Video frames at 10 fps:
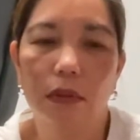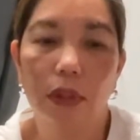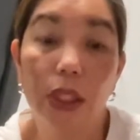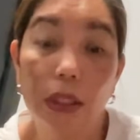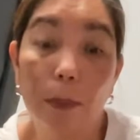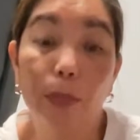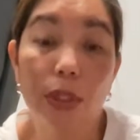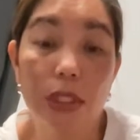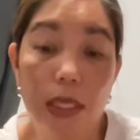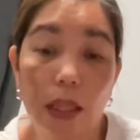30
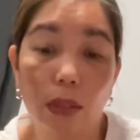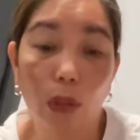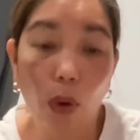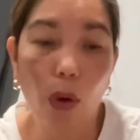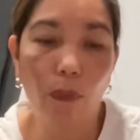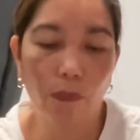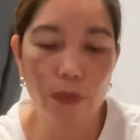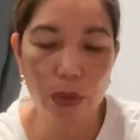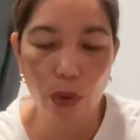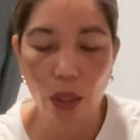percent off
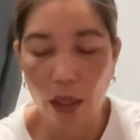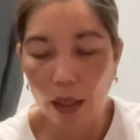so